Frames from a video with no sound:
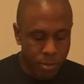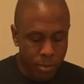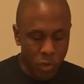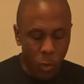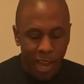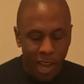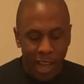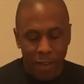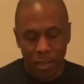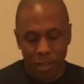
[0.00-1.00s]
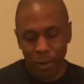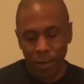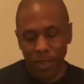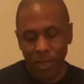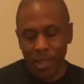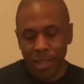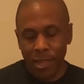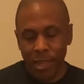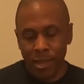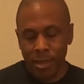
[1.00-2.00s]
So what I have here
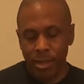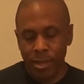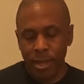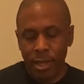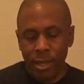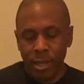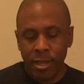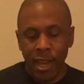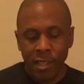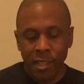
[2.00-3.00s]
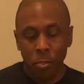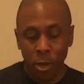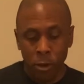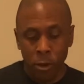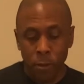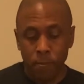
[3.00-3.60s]
is diced butter